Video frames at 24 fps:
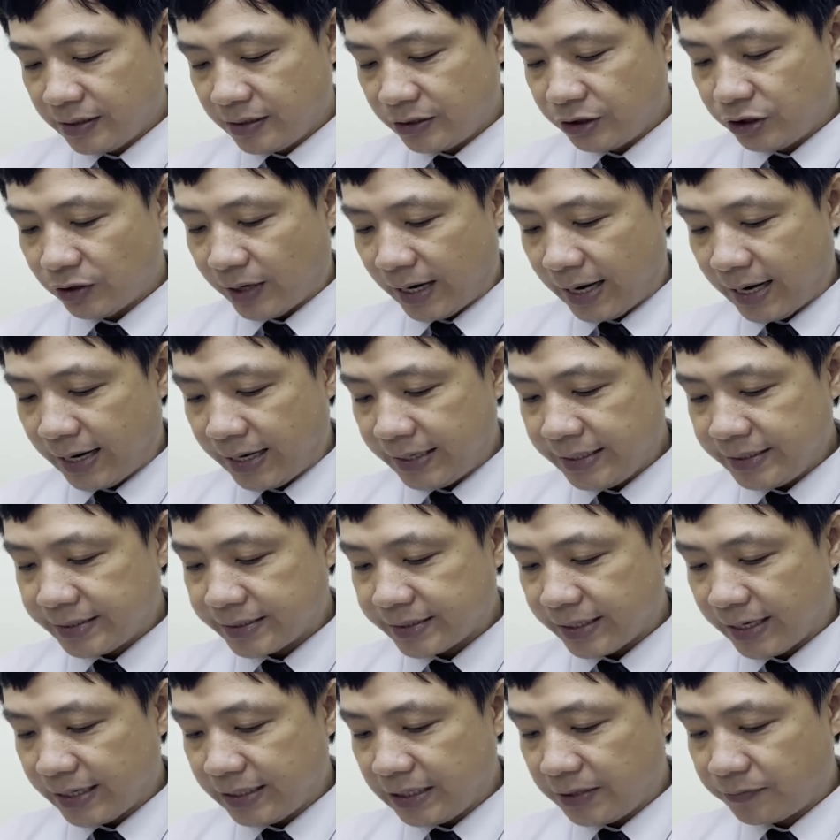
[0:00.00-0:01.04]
Your eyes
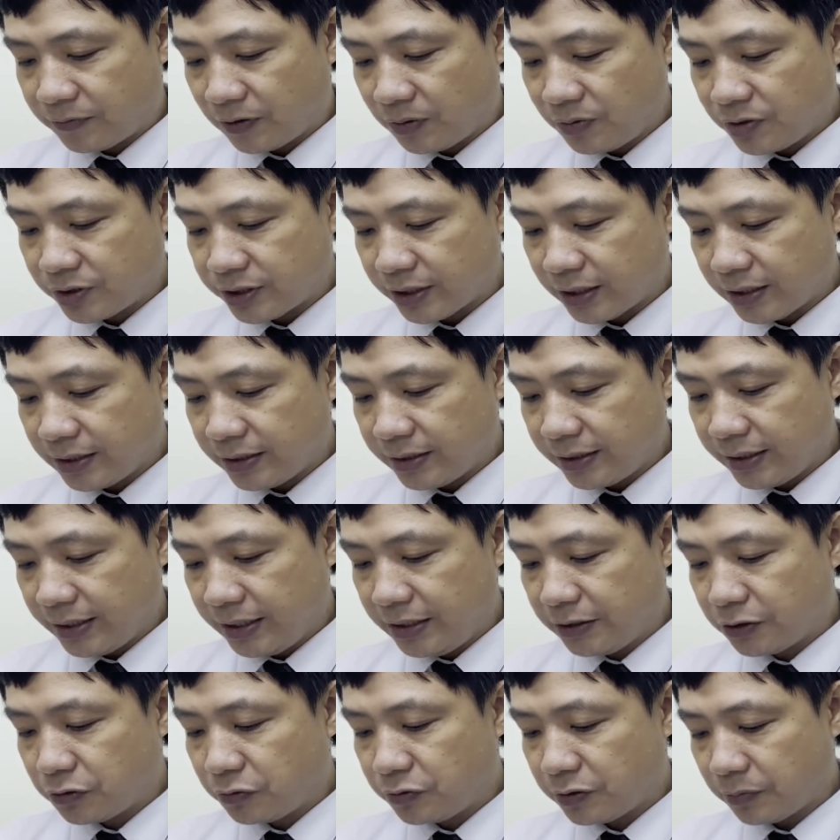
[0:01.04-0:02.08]
send information
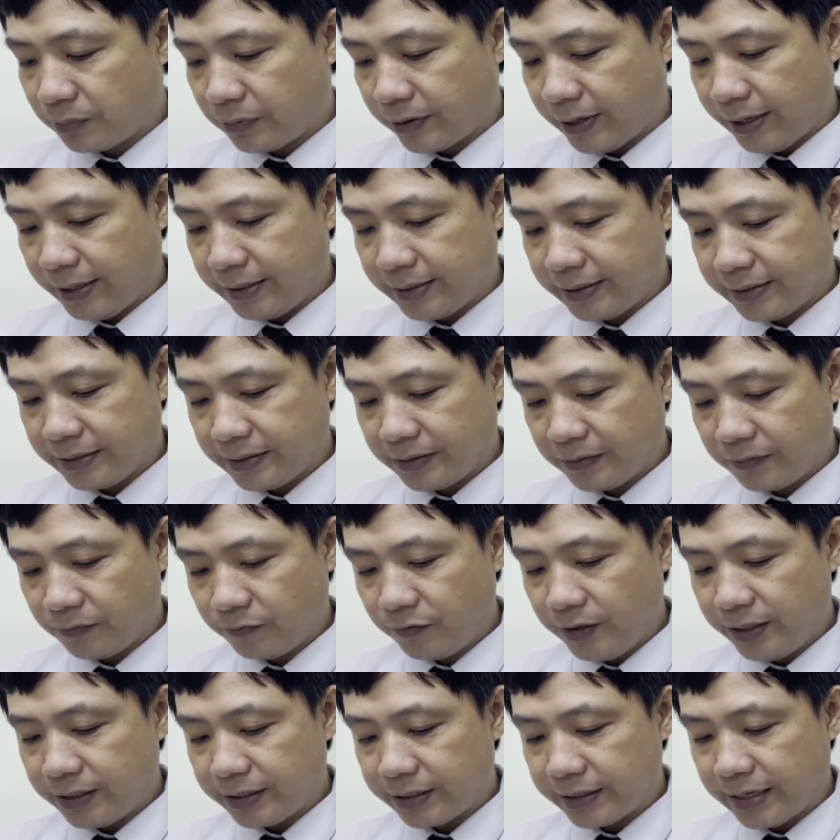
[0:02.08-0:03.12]
into your brain,
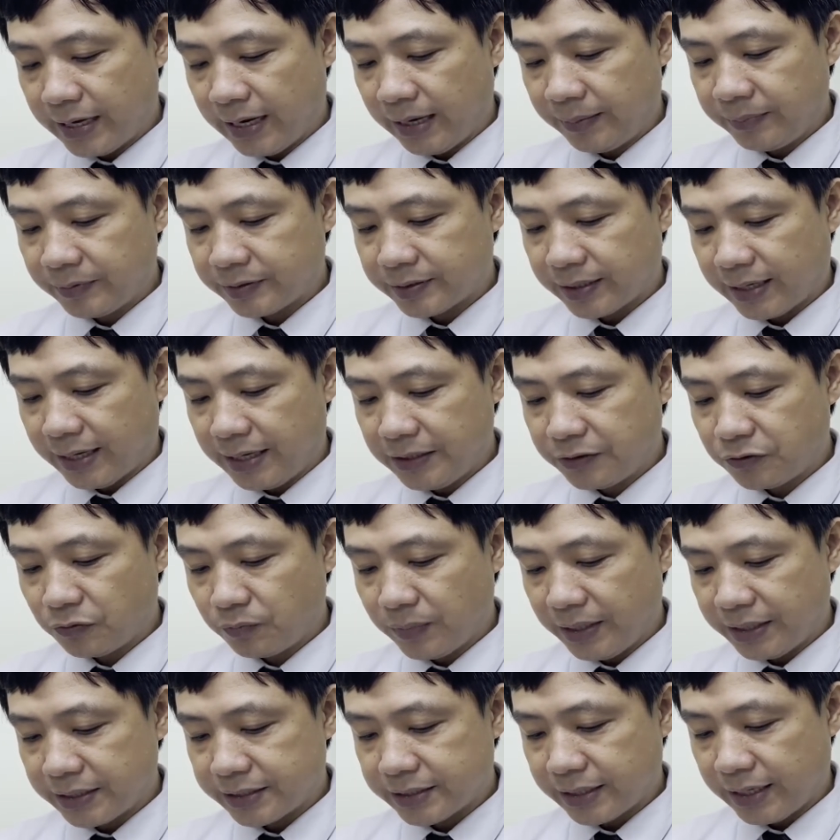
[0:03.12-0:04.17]
which then try to
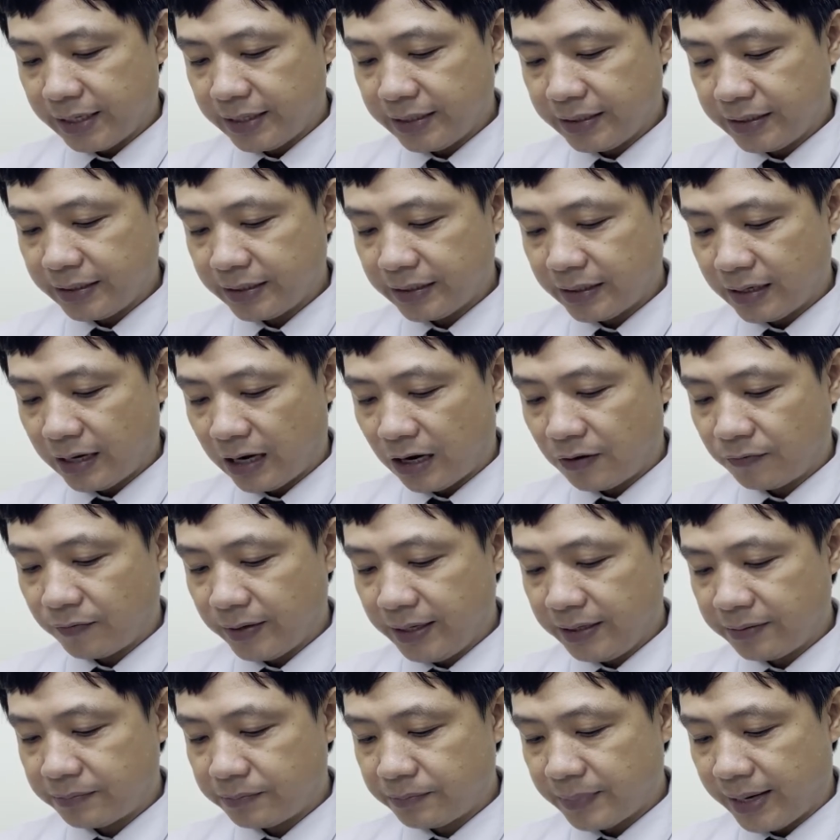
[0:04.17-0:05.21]
make sense of
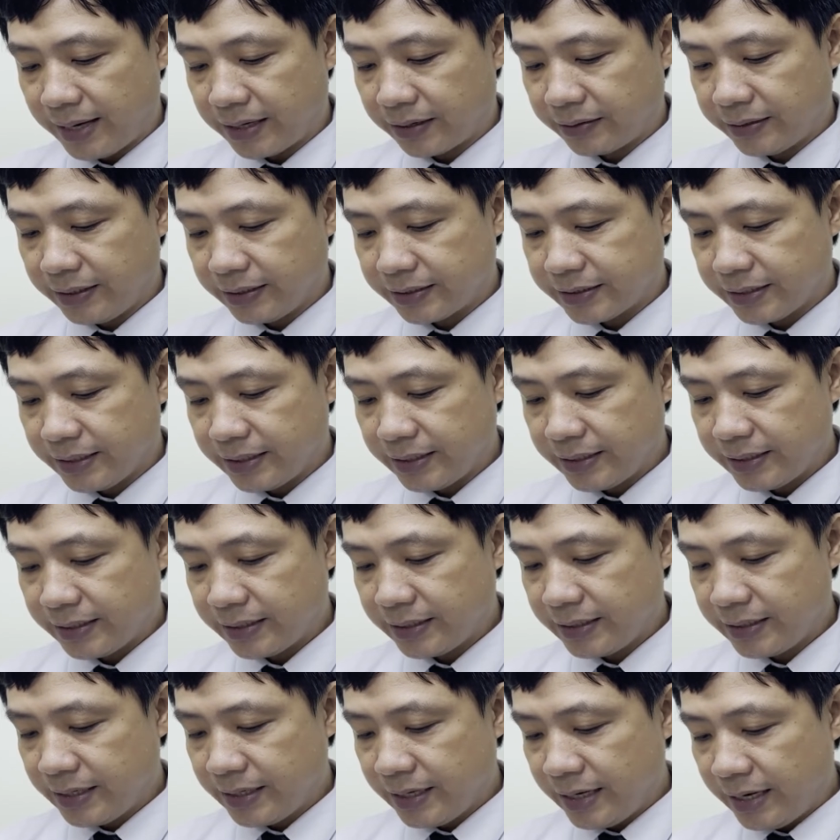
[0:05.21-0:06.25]
it by connecting
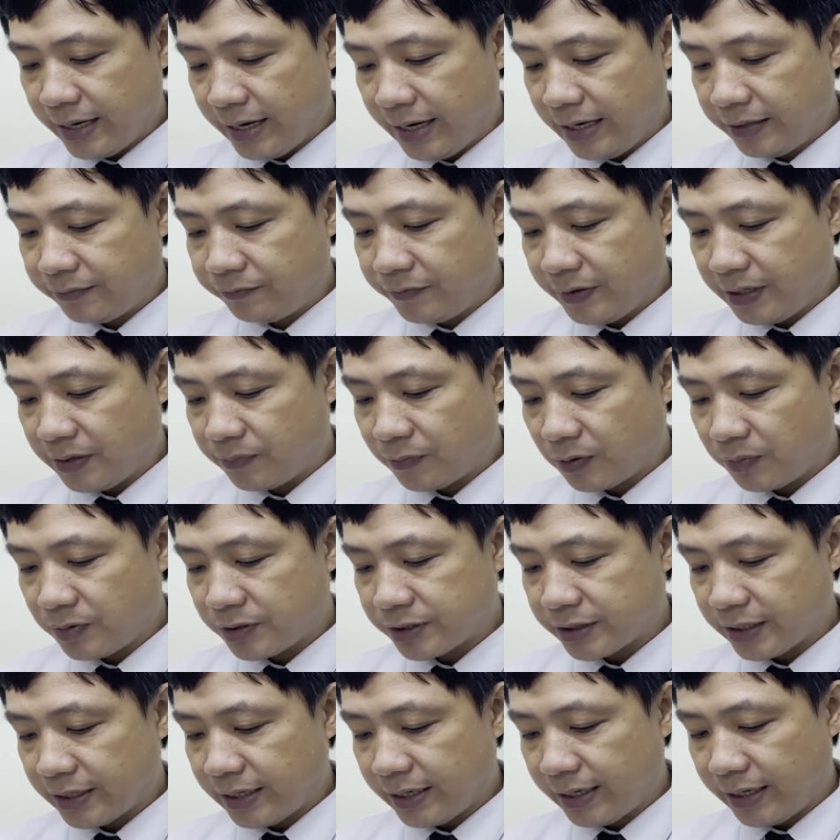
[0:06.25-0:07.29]
it with
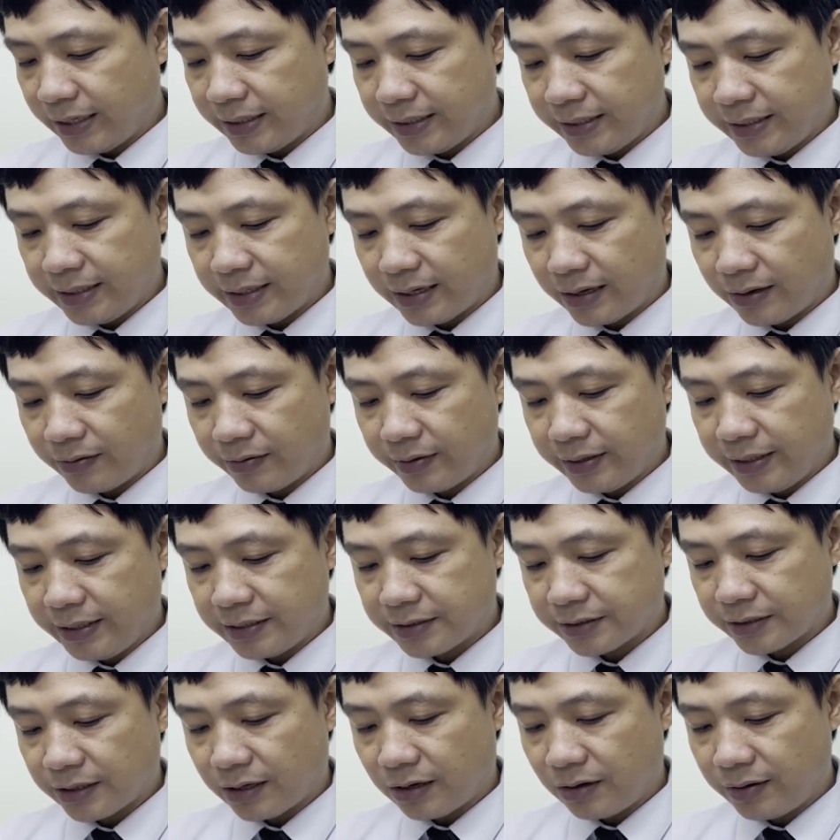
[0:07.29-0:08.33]
information and idea already
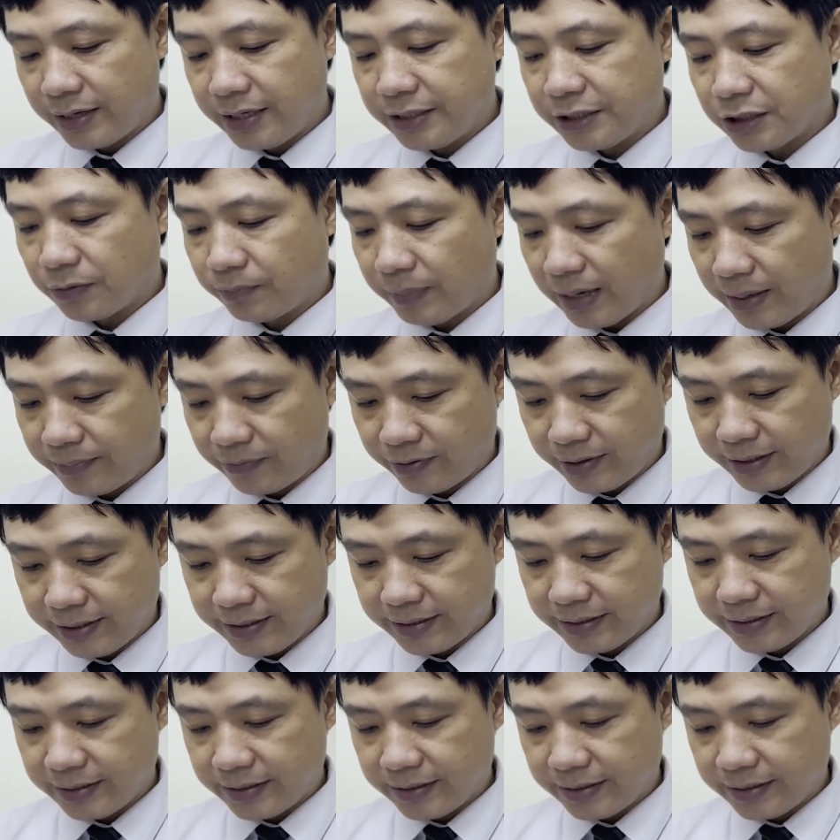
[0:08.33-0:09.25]
stored in your memory.